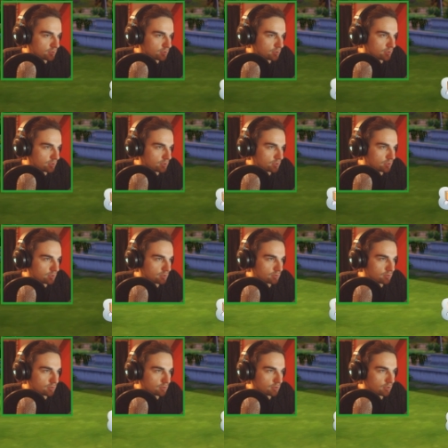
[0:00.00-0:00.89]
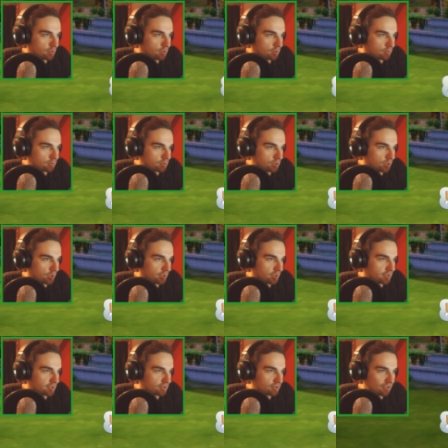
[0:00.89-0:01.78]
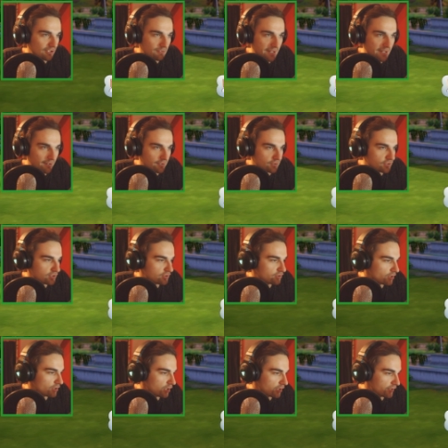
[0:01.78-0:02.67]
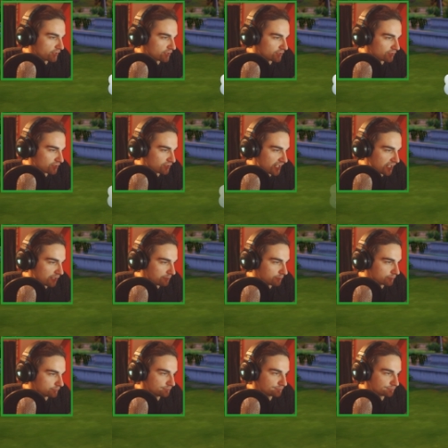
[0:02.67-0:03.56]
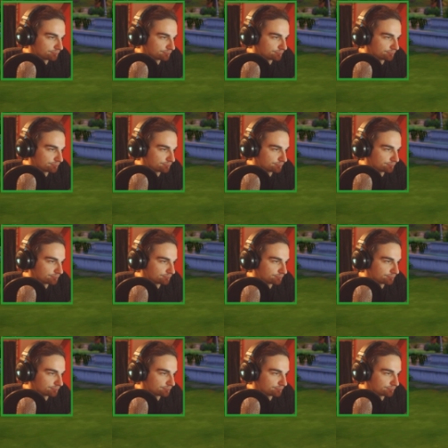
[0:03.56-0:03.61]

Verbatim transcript: Oh, God, he's so embarrassed. She's... Oh, this is just terrible.